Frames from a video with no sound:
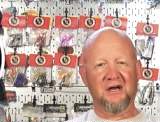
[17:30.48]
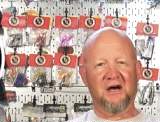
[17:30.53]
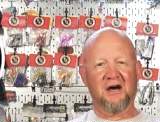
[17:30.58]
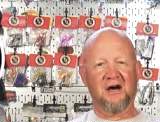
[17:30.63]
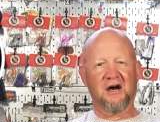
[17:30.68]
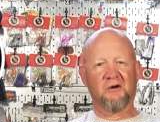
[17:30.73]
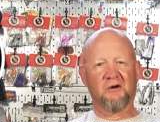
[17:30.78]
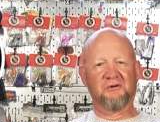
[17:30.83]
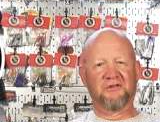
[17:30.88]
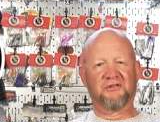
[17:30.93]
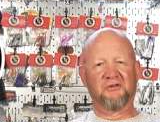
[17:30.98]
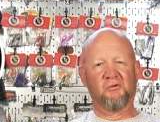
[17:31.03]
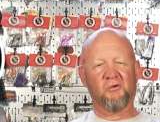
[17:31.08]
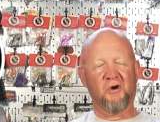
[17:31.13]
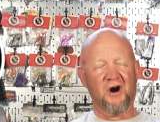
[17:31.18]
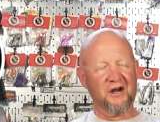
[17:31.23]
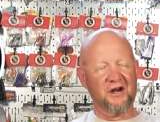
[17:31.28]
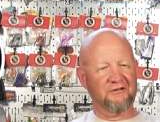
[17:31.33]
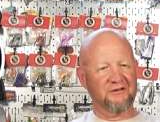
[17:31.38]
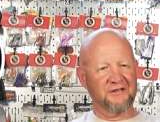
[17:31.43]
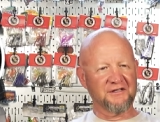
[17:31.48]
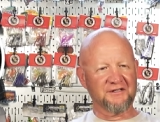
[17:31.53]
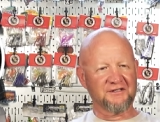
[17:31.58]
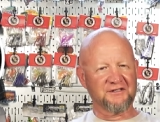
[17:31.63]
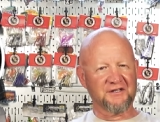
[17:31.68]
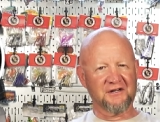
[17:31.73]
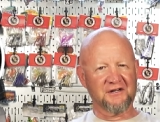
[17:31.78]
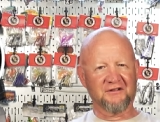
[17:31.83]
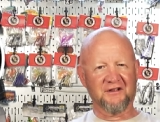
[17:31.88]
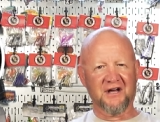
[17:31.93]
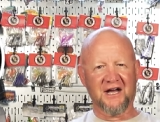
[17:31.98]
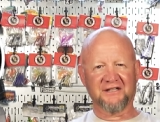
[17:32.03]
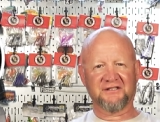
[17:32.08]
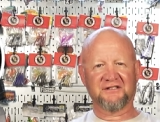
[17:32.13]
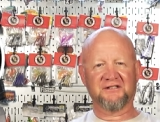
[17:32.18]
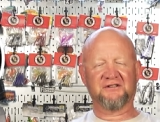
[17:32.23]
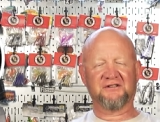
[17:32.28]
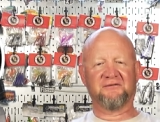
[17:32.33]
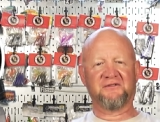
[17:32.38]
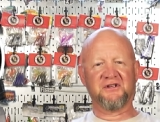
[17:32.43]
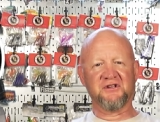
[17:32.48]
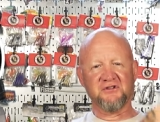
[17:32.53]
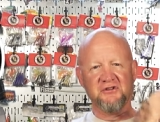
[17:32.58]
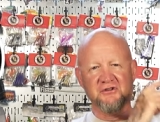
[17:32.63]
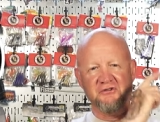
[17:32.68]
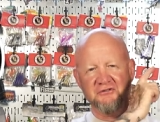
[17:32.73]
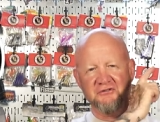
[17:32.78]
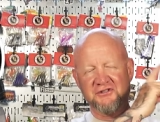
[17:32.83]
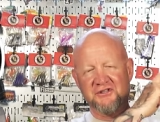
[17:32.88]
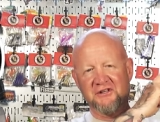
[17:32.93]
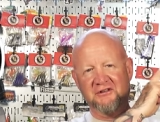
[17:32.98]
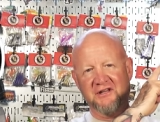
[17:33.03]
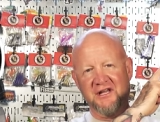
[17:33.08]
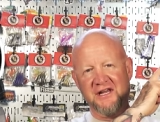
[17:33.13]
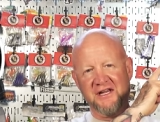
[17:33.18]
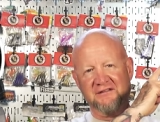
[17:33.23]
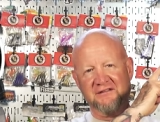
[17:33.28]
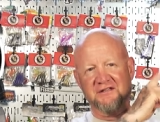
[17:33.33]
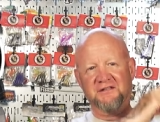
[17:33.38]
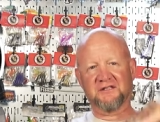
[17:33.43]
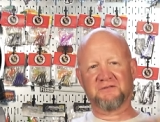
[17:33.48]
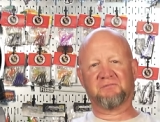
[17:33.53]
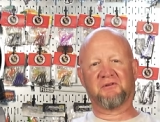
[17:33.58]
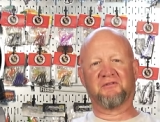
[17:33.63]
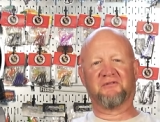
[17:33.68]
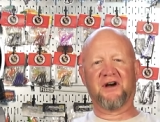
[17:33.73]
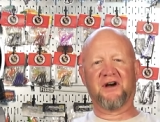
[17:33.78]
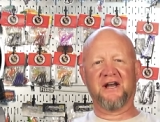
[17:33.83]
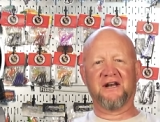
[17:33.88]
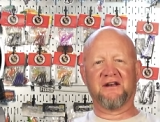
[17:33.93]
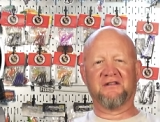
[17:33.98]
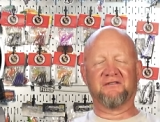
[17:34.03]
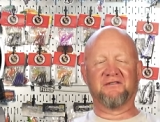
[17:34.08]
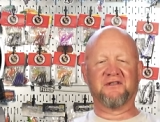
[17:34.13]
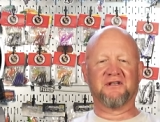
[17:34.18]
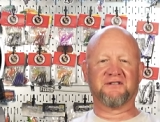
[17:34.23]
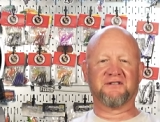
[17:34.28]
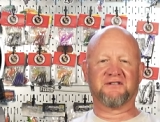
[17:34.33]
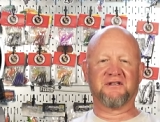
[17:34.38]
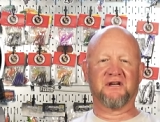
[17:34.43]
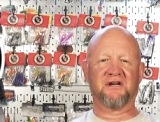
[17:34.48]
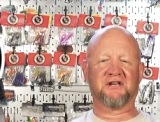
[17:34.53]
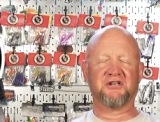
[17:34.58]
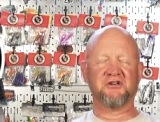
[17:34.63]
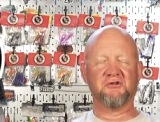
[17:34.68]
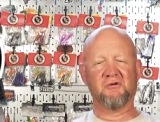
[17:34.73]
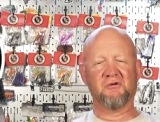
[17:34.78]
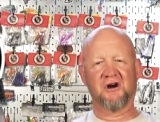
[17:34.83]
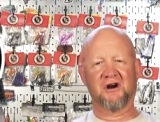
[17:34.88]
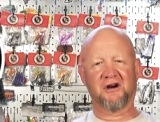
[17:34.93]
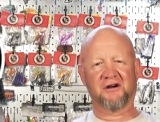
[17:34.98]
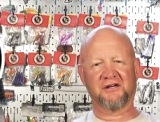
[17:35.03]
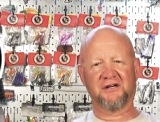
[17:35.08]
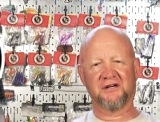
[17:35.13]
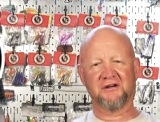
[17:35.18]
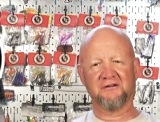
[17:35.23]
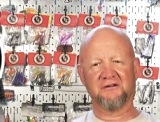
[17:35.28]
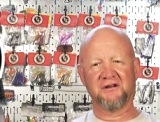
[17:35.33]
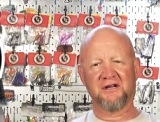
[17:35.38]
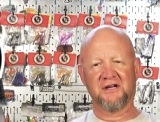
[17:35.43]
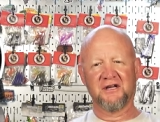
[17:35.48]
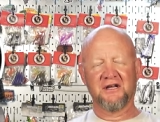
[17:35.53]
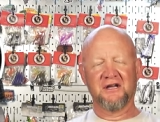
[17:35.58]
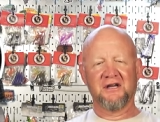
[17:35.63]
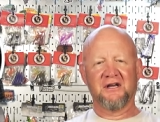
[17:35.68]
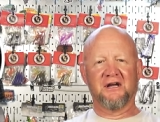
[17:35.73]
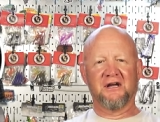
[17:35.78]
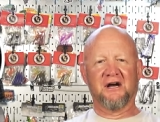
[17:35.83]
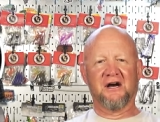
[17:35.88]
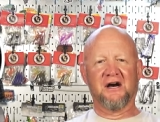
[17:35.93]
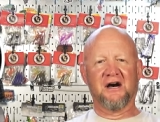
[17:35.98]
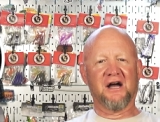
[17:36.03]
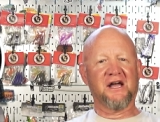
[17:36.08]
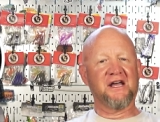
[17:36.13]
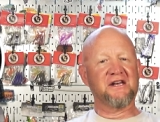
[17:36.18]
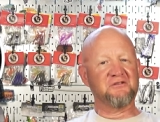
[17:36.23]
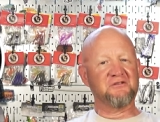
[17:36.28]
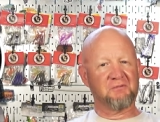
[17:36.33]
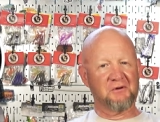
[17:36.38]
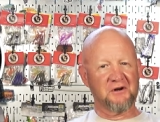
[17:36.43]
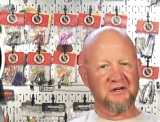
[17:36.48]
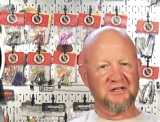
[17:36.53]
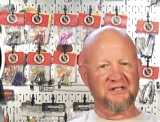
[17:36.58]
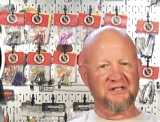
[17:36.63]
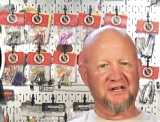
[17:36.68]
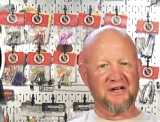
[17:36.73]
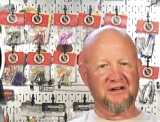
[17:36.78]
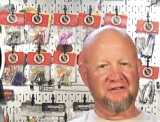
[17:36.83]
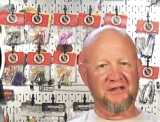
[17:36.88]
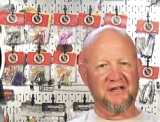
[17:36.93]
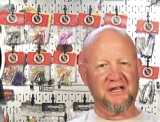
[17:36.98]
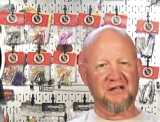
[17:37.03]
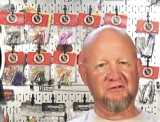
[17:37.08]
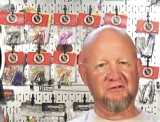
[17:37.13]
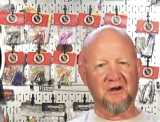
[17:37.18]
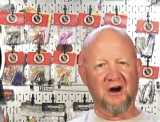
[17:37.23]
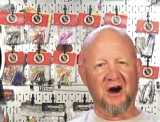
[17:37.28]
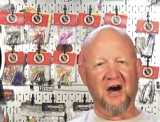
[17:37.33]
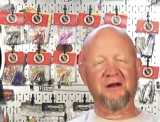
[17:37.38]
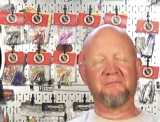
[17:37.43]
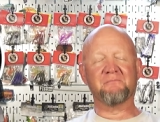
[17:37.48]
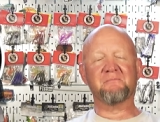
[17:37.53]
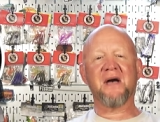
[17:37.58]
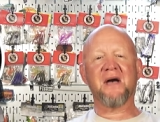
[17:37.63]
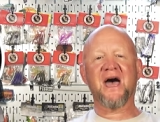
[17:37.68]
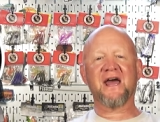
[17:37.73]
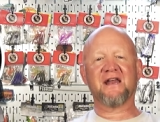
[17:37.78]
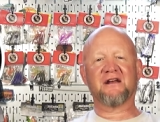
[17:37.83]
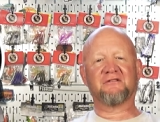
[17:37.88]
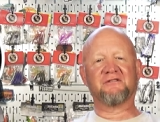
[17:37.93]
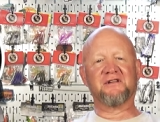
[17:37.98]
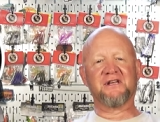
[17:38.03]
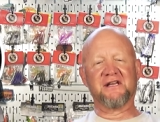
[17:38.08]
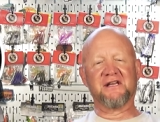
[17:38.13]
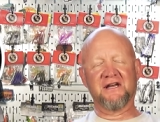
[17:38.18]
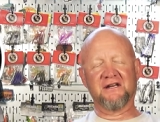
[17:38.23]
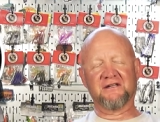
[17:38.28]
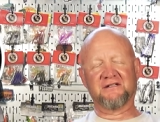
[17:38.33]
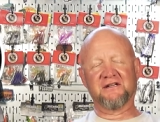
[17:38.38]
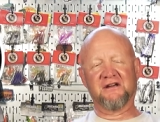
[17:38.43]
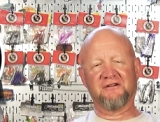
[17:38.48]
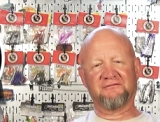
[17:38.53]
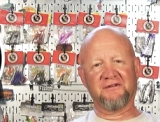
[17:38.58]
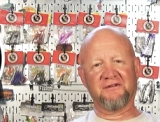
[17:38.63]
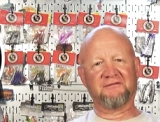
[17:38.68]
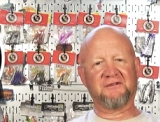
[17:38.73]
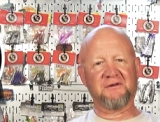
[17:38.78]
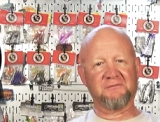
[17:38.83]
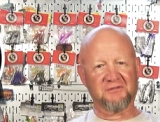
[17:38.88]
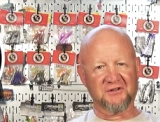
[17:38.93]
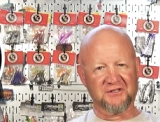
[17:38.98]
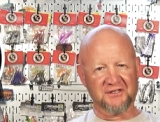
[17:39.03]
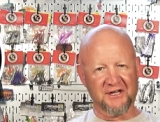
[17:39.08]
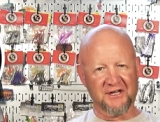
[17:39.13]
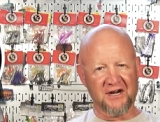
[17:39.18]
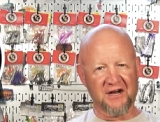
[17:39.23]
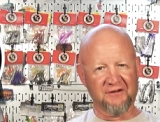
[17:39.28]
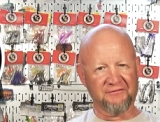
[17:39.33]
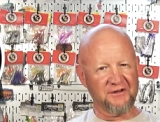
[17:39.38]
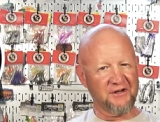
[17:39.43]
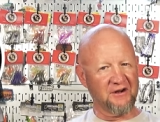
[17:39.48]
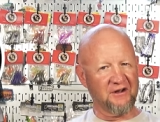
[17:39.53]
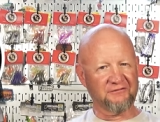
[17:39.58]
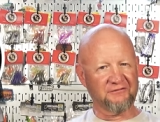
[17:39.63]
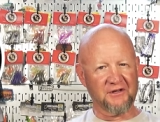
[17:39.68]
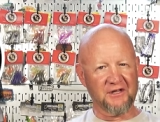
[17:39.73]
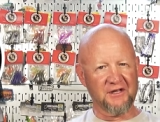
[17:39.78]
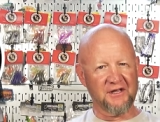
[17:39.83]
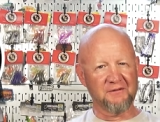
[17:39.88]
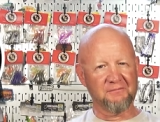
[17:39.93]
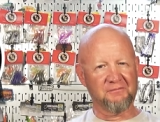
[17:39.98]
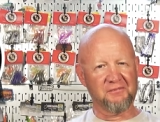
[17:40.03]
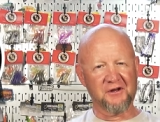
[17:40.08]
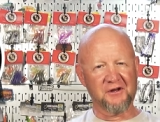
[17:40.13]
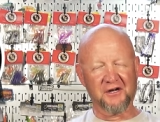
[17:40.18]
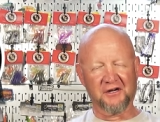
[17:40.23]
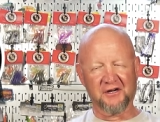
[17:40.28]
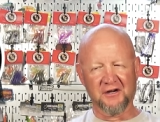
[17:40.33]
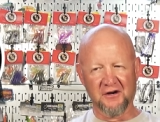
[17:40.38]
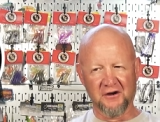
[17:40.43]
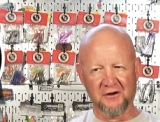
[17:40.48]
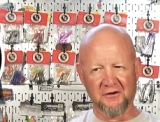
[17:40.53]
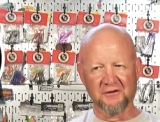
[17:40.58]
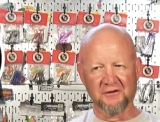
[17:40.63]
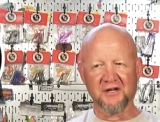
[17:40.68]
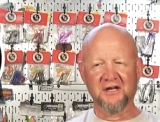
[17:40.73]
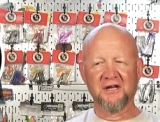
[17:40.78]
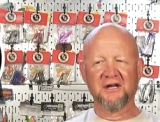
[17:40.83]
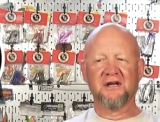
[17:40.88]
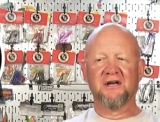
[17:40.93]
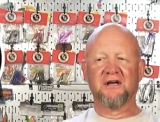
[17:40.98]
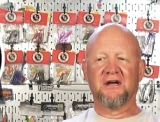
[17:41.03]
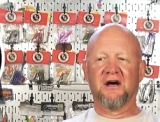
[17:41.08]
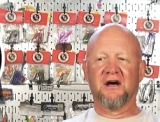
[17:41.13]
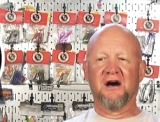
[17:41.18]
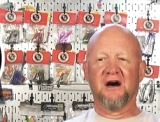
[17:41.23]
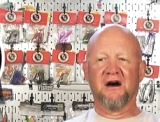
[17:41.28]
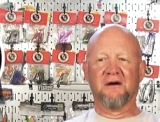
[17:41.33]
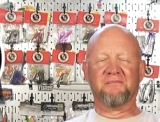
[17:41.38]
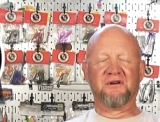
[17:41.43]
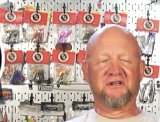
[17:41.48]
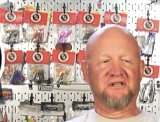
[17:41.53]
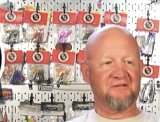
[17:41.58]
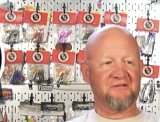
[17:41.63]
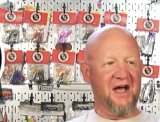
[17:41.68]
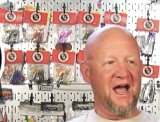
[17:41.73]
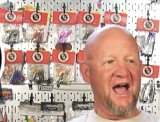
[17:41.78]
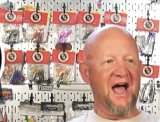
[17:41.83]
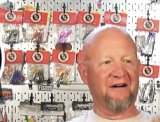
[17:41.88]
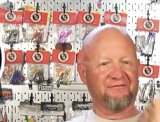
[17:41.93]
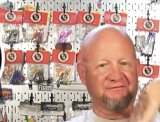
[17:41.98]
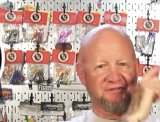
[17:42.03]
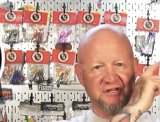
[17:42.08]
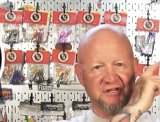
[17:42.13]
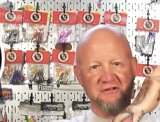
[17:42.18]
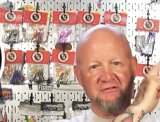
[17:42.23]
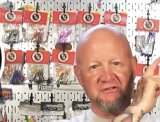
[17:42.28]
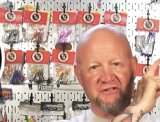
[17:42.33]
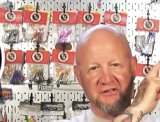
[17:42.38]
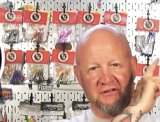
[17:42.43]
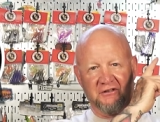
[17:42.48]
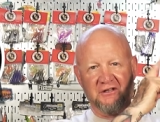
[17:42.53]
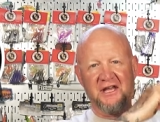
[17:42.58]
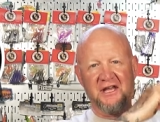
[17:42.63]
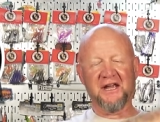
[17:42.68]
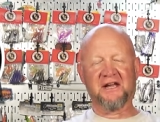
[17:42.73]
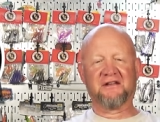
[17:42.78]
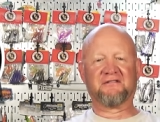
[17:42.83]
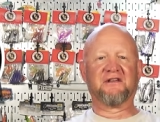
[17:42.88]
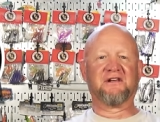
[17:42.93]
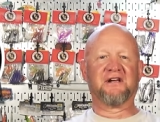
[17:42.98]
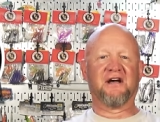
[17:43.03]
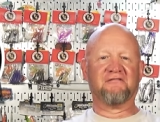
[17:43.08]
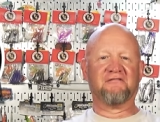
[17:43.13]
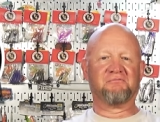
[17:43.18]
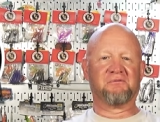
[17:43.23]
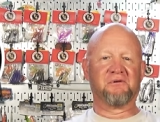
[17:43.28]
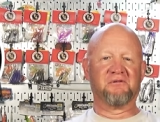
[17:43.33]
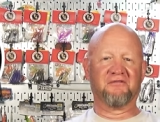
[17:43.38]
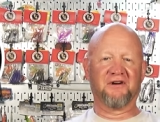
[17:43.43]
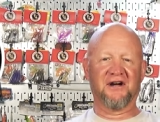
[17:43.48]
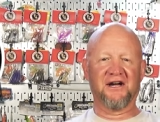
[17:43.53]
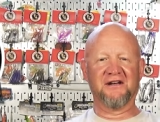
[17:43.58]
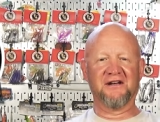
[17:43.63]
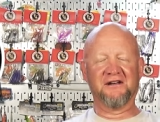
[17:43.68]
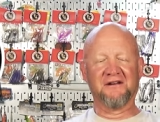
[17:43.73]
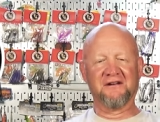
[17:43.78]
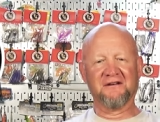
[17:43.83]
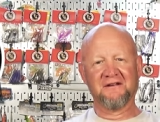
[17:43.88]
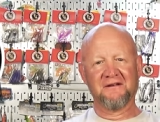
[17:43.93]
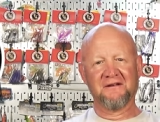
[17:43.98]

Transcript: Uh, with the Waterland Sunglasses, if you use the link that's provided in this uh, QR code, uh, and you purchase anything, you automatically get 15% uh, off. You don't have to input a code, uh, but you have to use the link that I've provided.